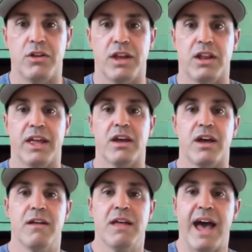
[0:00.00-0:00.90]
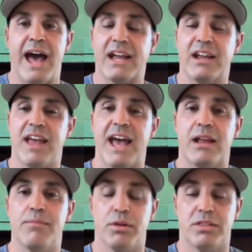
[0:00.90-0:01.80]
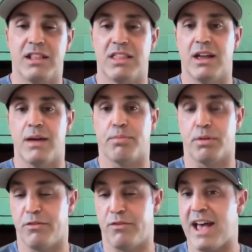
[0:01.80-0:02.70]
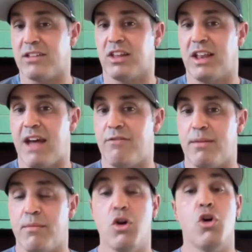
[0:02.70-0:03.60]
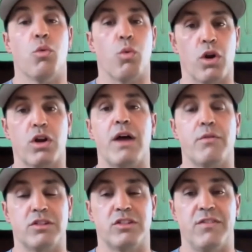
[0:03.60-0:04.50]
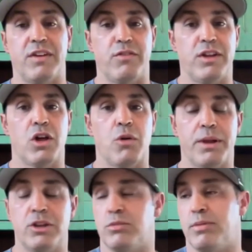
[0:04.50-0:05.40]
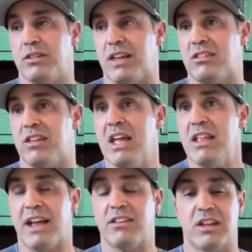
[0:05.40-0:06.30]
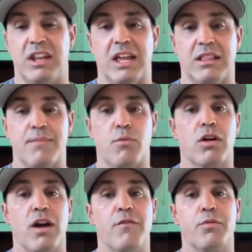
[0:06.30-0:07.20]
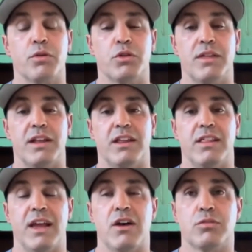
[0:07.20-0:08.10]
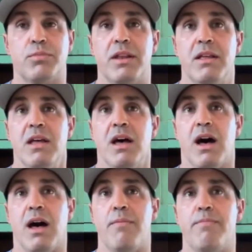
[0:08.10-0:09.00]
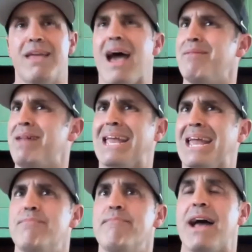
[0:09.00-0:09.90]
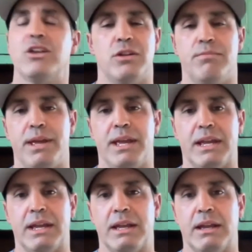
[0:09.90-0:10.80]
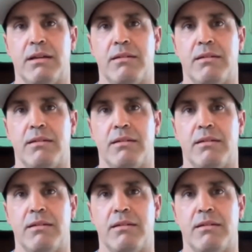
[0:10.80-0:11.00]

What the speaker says: You get a hack attack and put that thing up pretty fast and have them work on receiving velo pitches because that's going to get them more comfortable doing that than anything else. But yeah, I mean, I can't imagine being